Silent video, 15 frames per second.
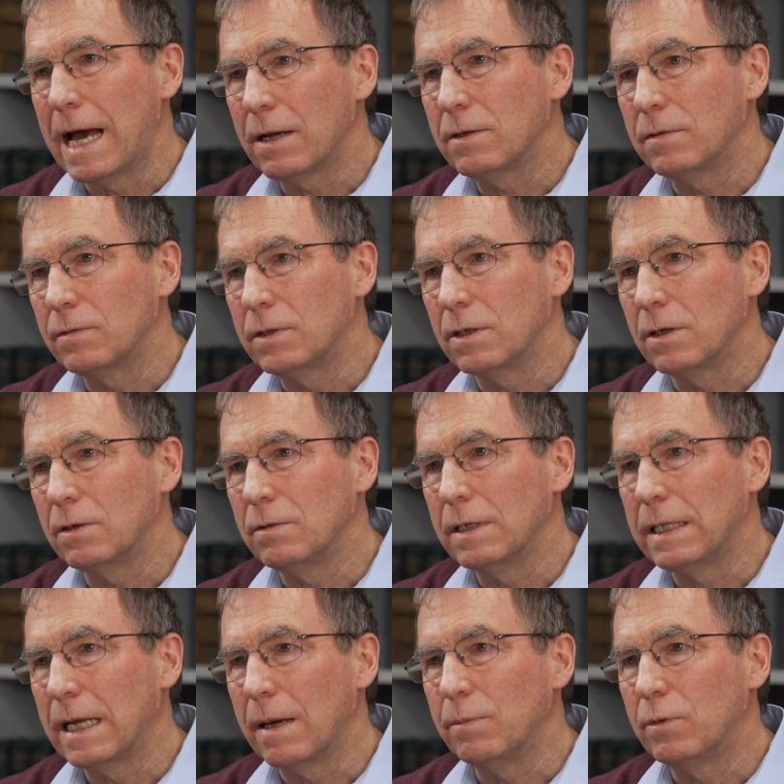out of surgery
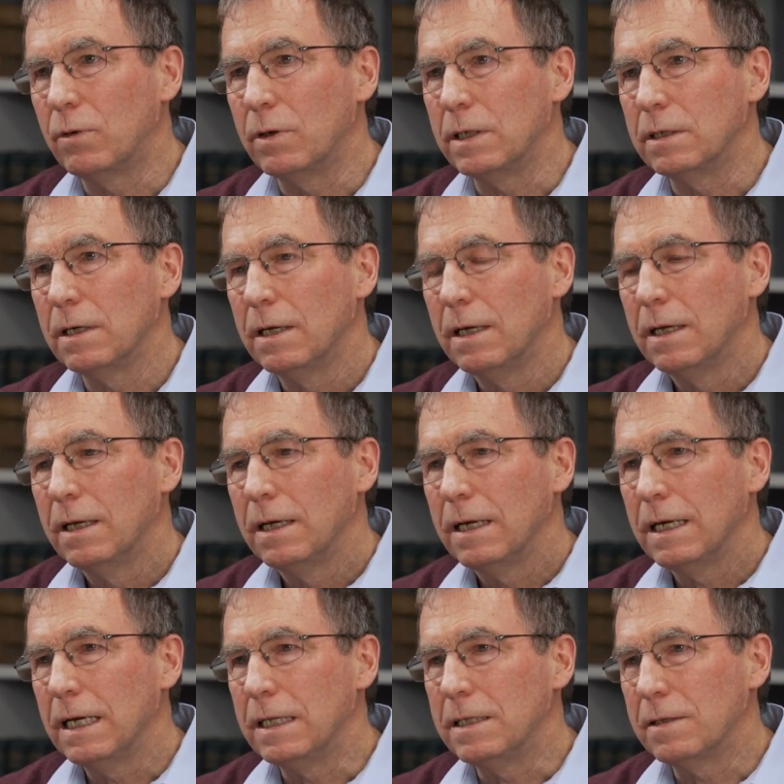at that point,
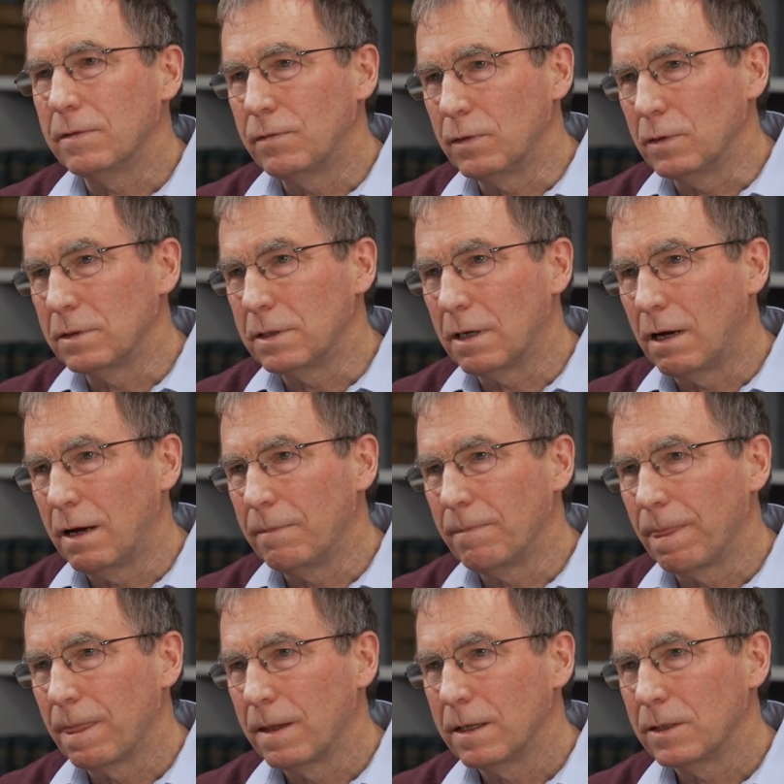into full
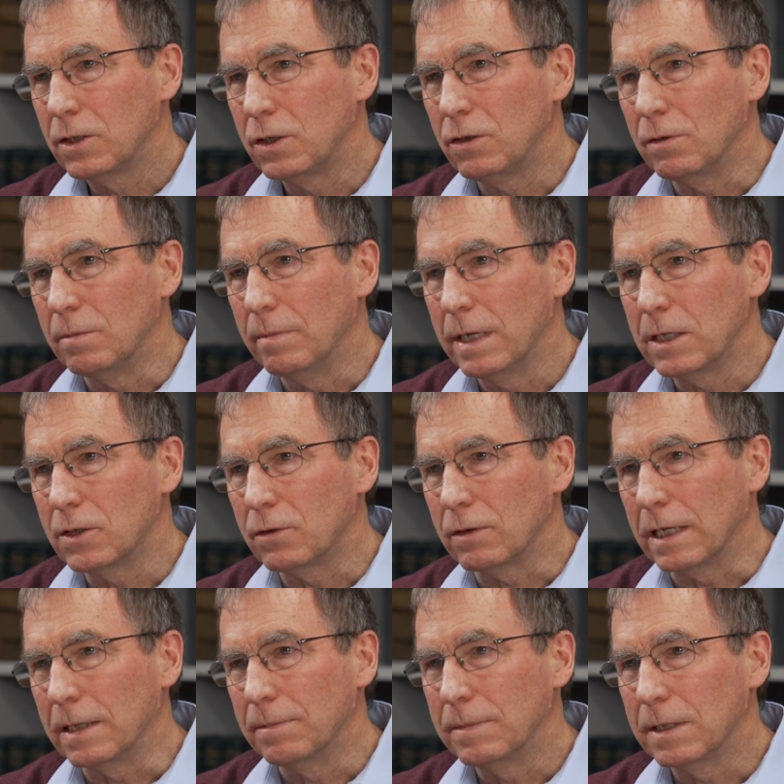time student
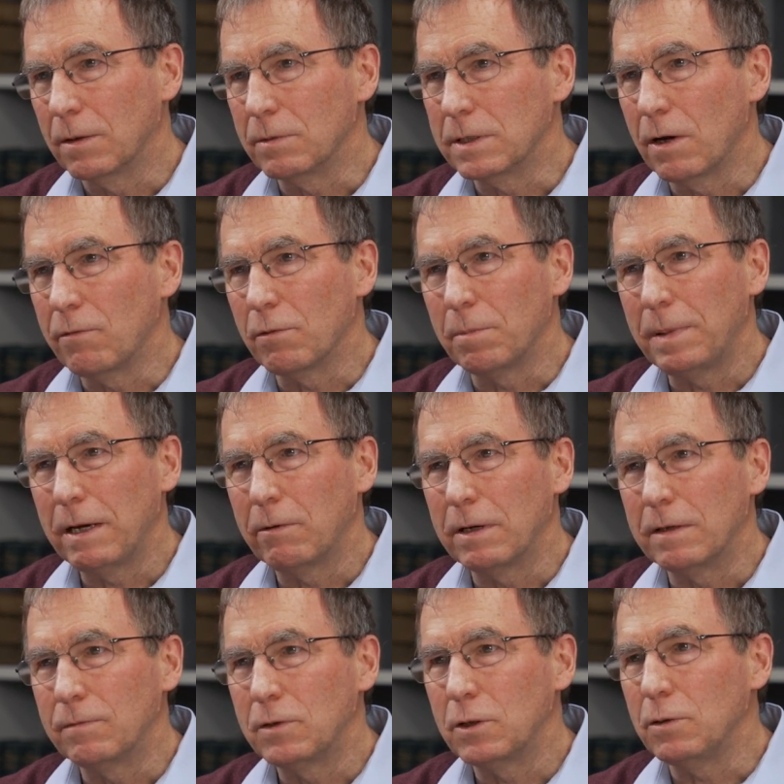ministry. So it was over a
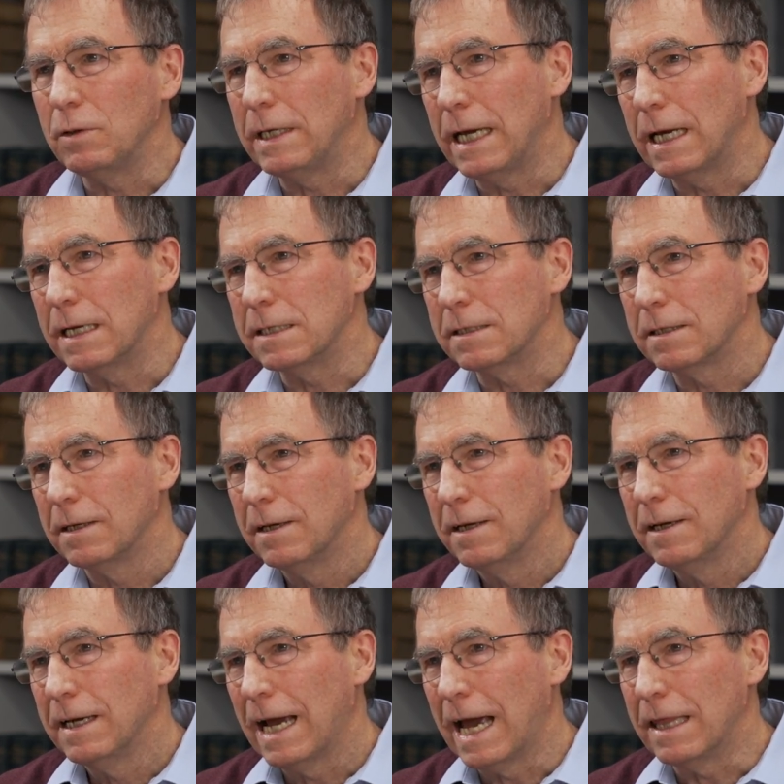period of two years
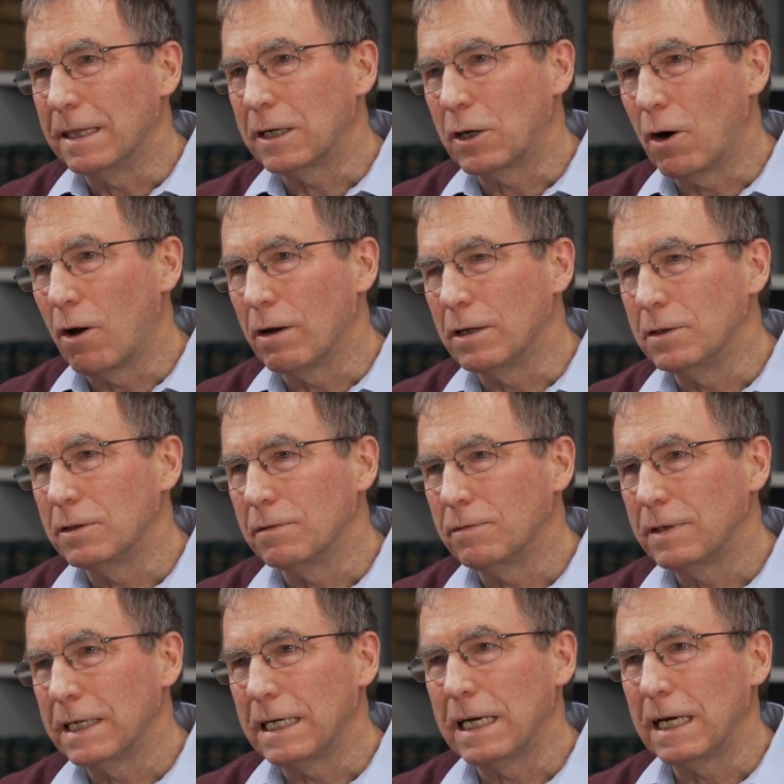at the college of
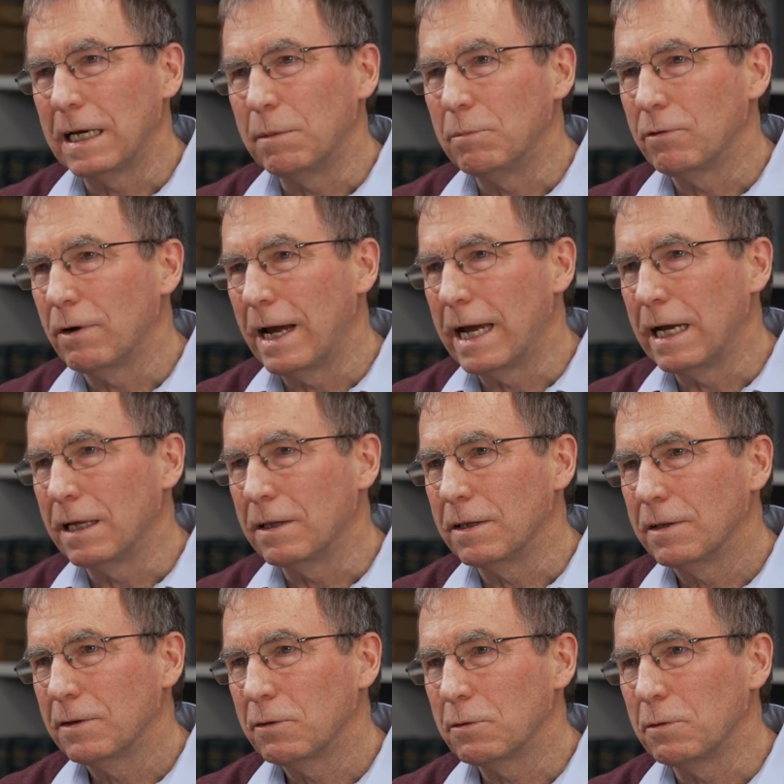thinking and praying
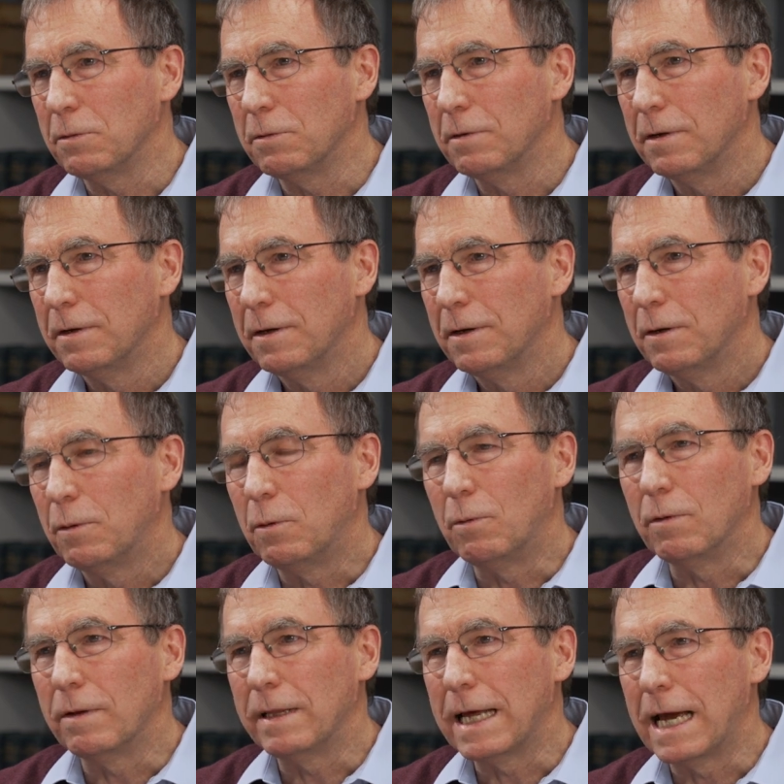through
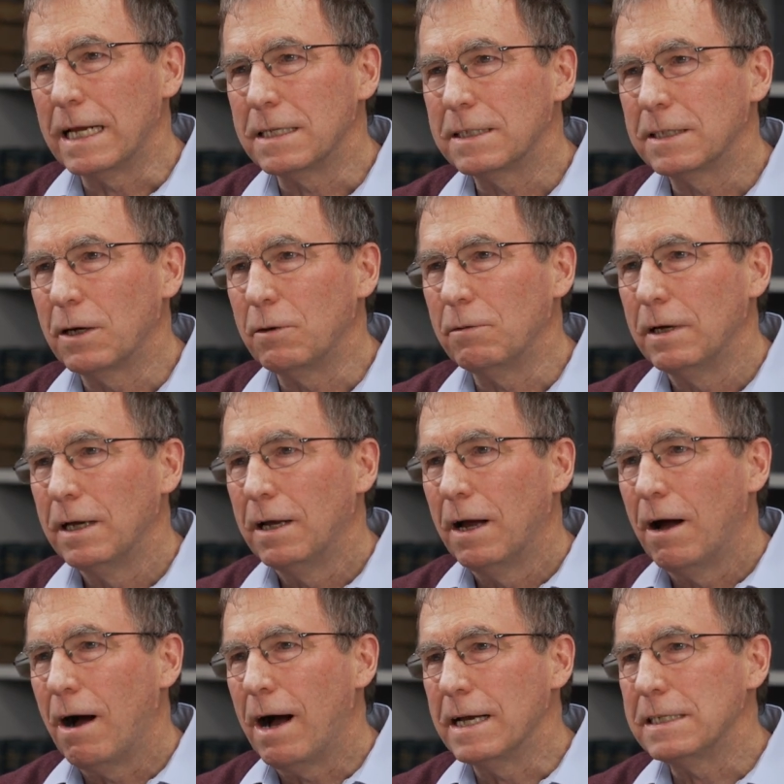all of that. So
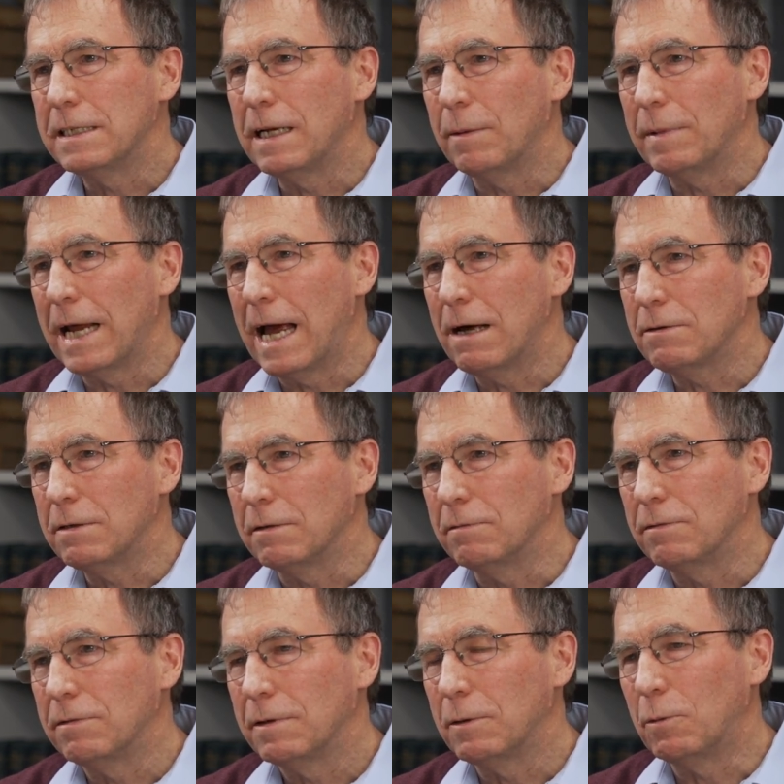I stepped out
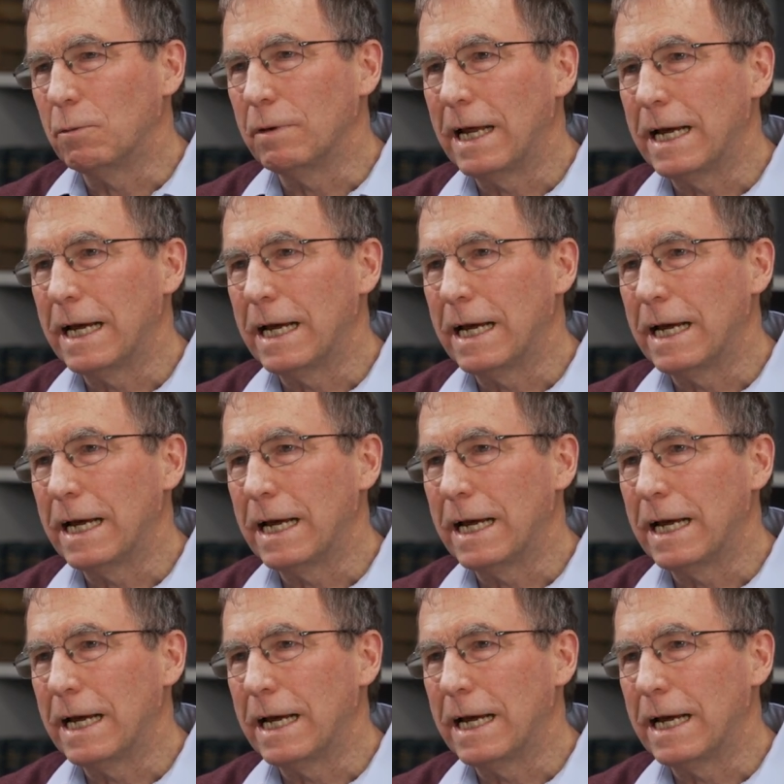of All